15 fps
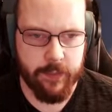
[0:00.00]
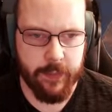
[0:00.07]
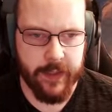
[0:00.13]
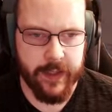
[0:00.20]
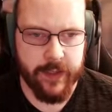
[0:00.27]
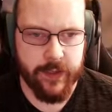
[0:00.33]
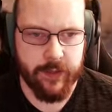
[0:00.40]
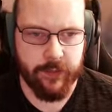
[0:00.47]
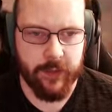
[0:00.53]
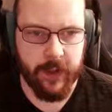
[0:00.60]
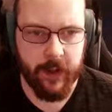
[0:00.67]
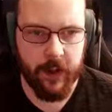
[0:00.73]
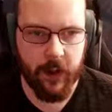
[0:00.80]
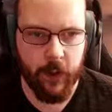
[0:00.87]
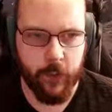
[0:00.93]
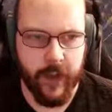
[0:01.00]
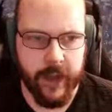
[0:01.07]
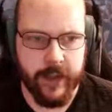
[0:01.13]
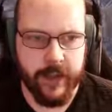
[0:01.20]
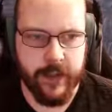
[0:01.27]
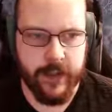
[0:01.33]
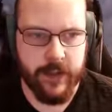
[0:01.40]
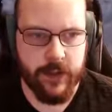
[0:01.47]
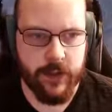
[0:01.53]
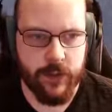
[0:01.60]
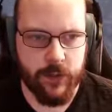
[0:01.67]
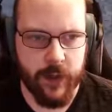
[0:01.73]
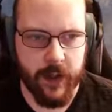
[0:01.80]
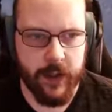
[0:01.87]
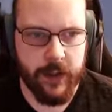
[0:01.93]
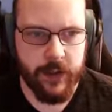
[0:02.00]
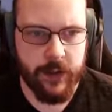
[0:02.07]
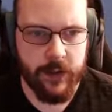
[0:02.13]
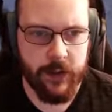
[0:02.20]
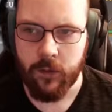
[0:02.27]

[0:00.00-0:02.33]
place of the oasis, right?